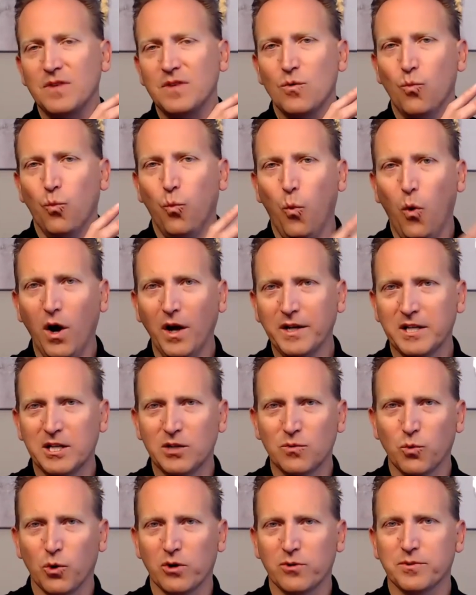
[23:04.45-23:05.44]
One
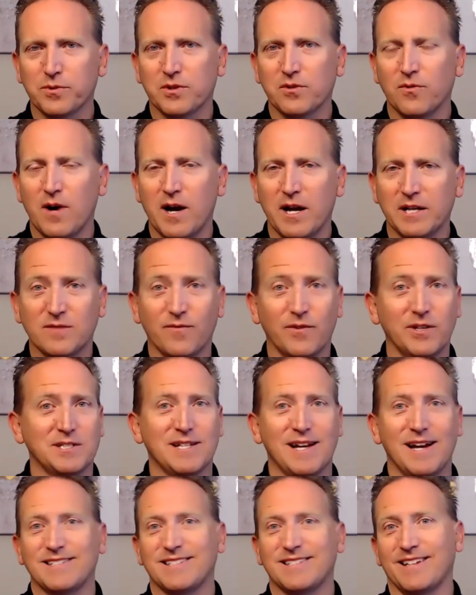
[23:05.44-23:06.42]
can work with clients of any
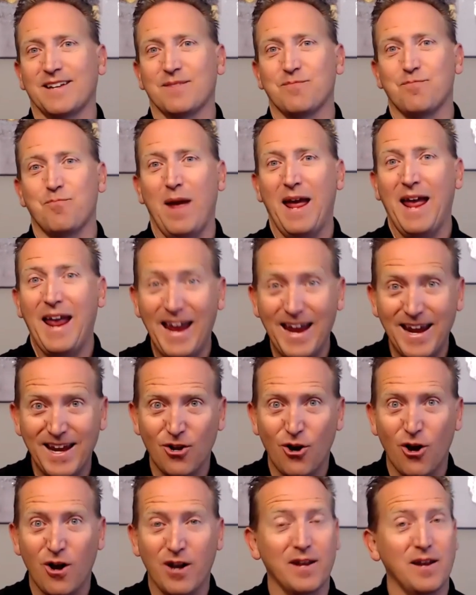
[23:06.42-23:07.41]
size and get paid
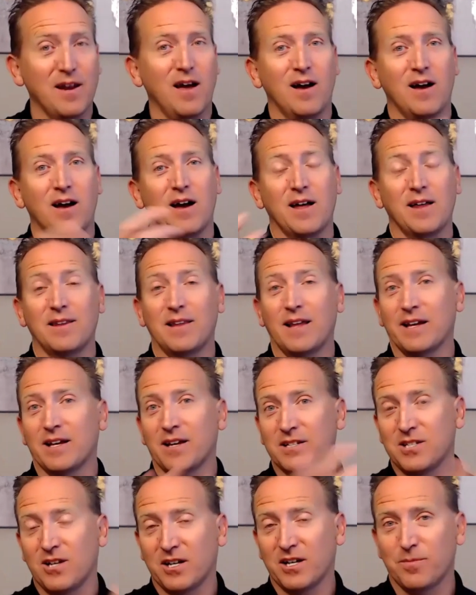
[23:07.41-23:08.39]
on it. Like
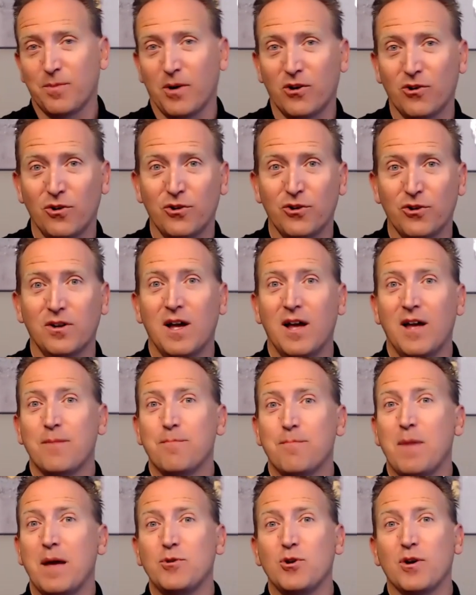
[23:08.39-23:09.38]
I talked about earlier,
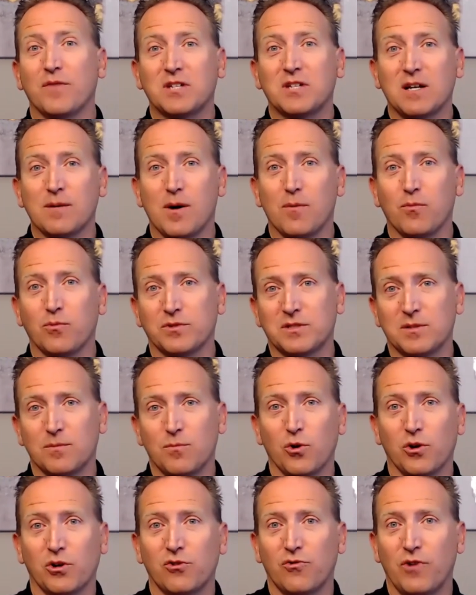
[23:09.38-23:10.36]
maybe you have to come up with some
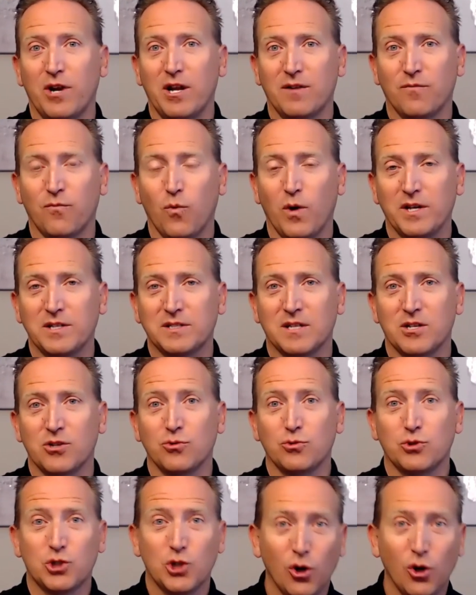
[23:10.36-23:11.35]
more creative ways that
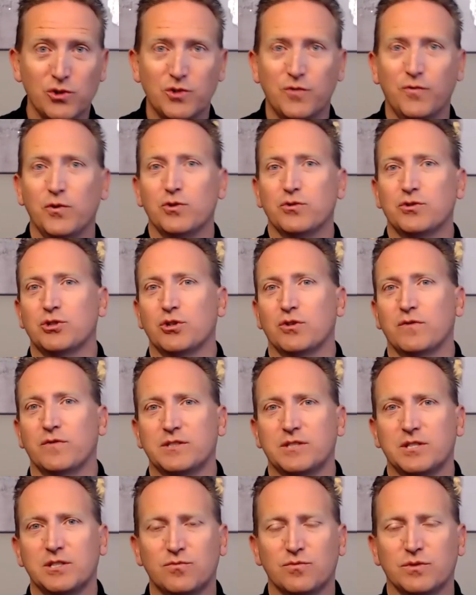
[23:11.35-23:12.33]
you charge for your
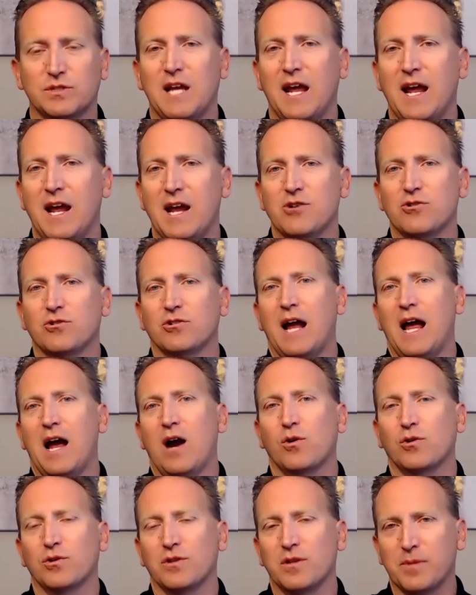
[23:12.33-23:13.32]
services, retainer or
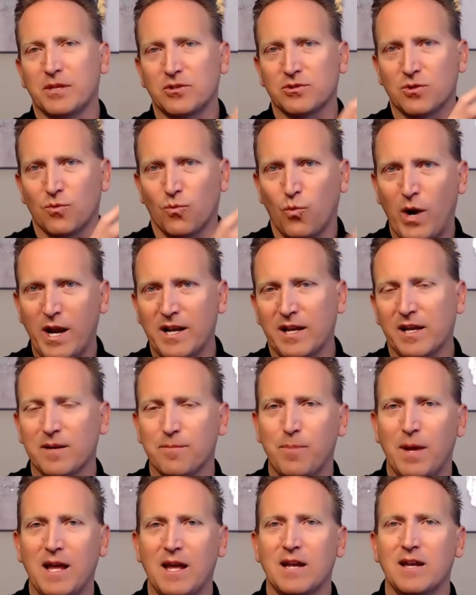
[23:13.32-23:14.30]
hourly, but there's a way to
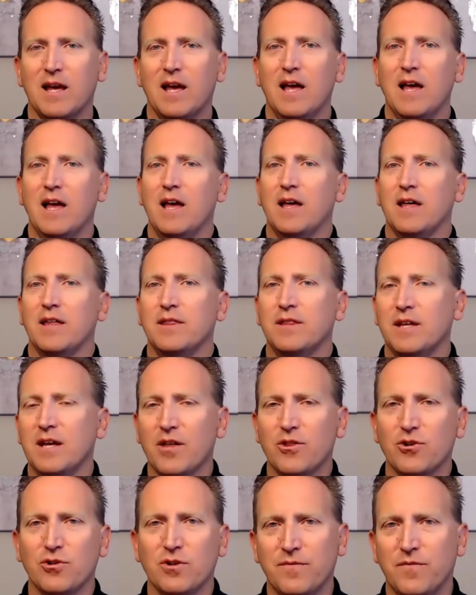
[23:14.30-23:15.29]
get paid. The
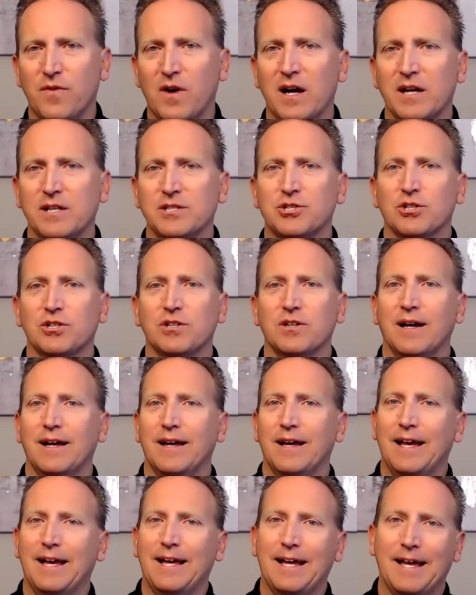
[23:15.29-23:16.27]
other advisor,
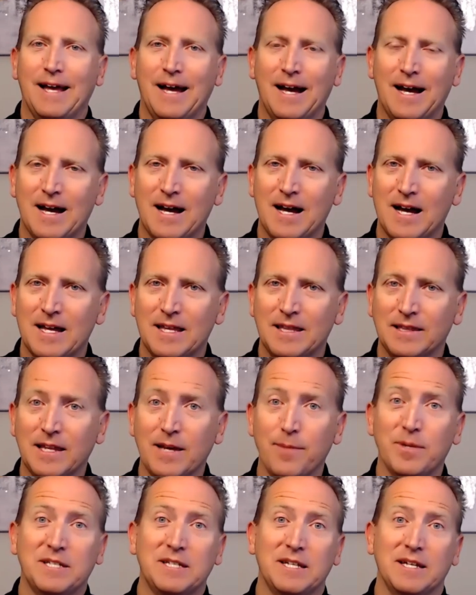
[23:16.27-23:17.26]

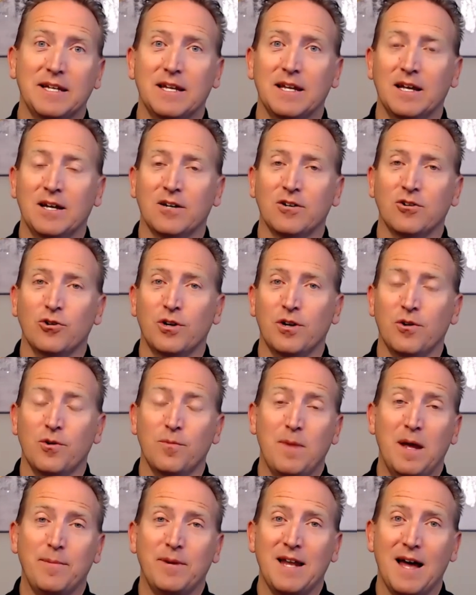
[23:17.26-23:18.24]
limited or
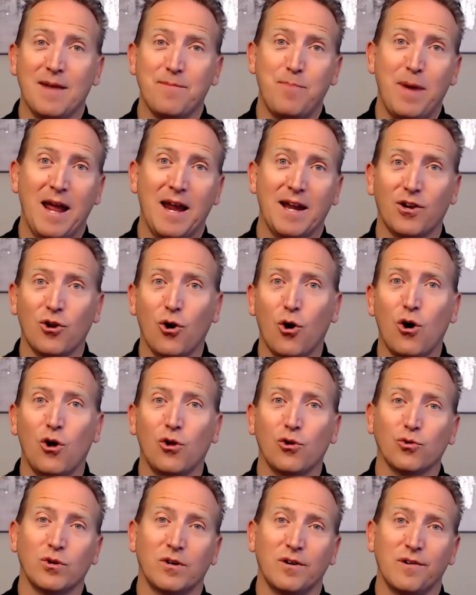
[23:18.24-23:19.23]
maybe not paid at
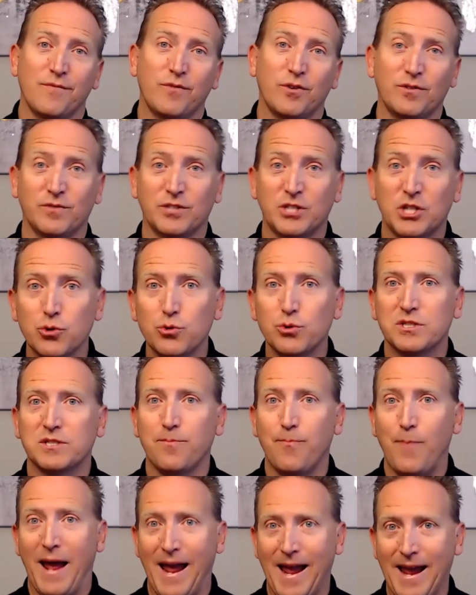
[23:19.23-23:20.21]
all, or
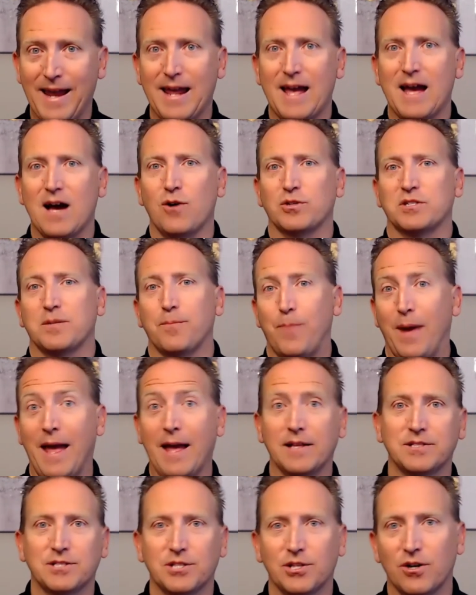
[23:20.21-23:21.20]
reduced payout,
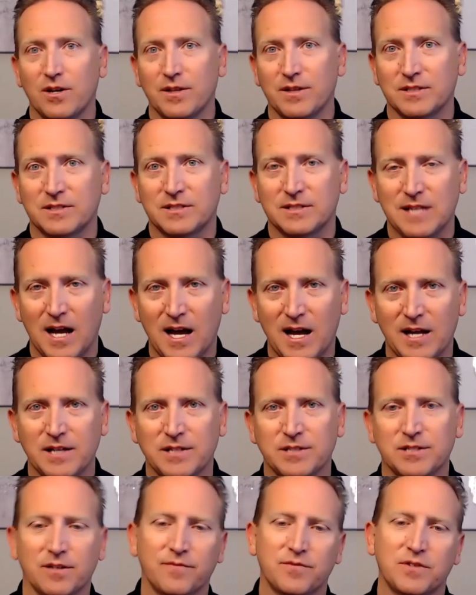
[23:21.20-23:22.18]
depending on the
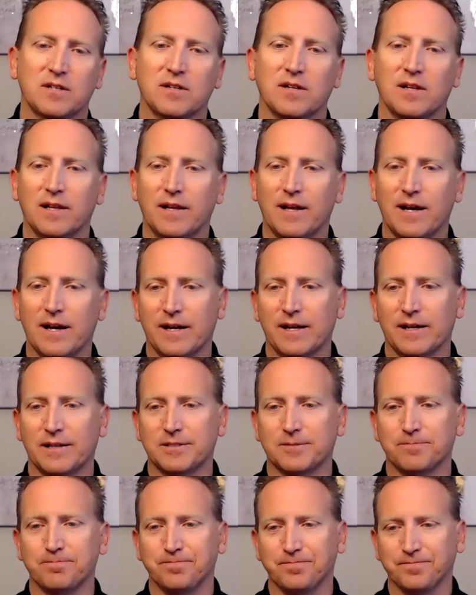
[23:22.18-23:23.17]
size of the client.